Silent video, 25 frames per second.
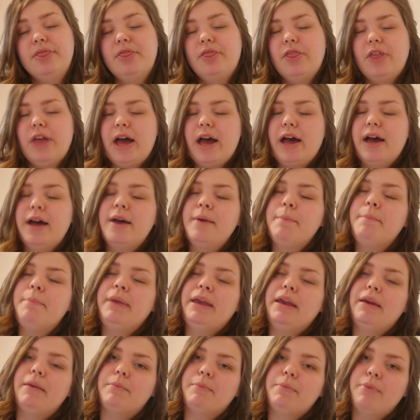that
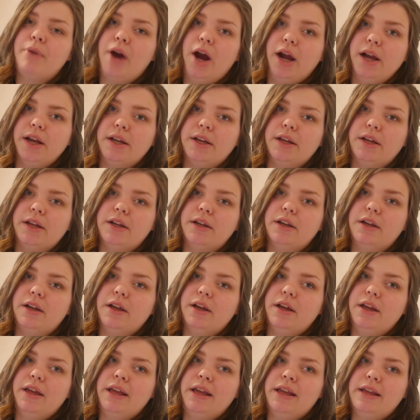being pregnant
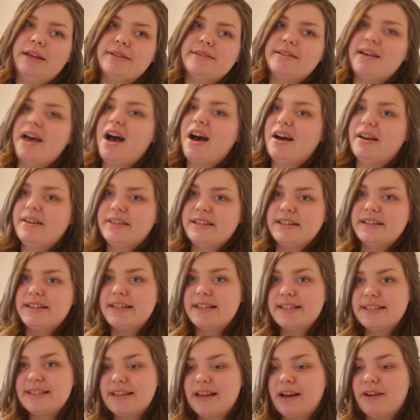is hard in
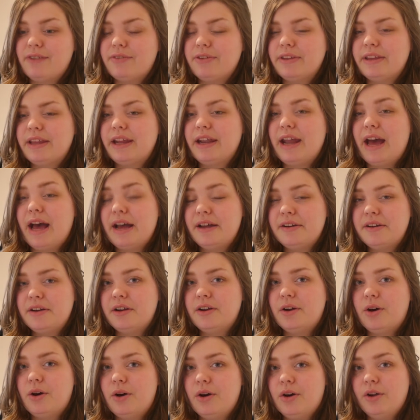itself, and then
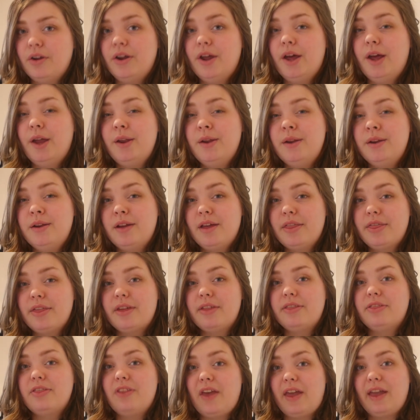adding on
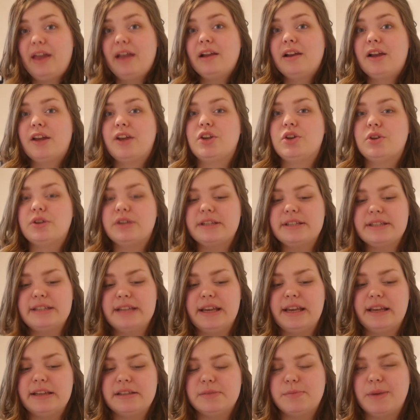another thing like your
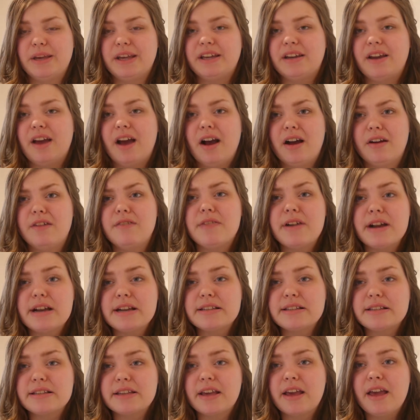disease, making it high
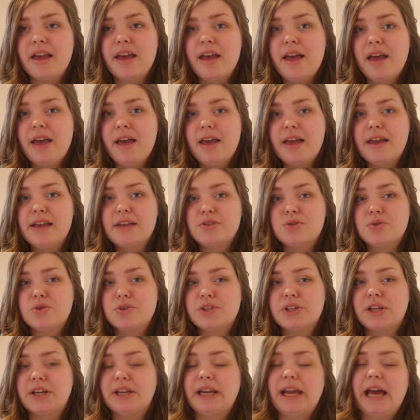risk, is
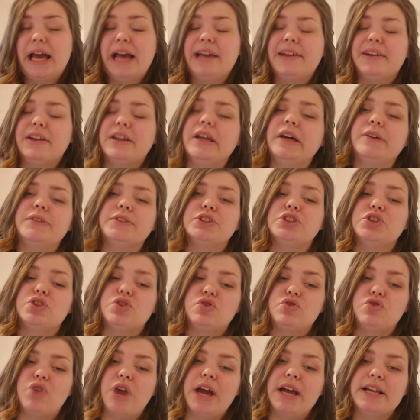also gonna add another
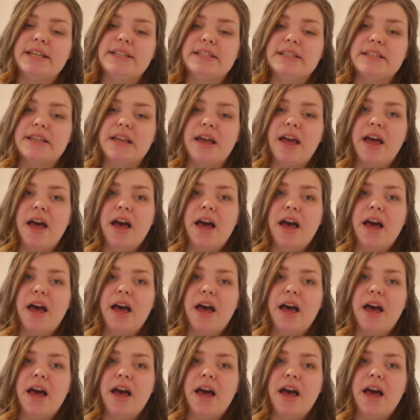stress.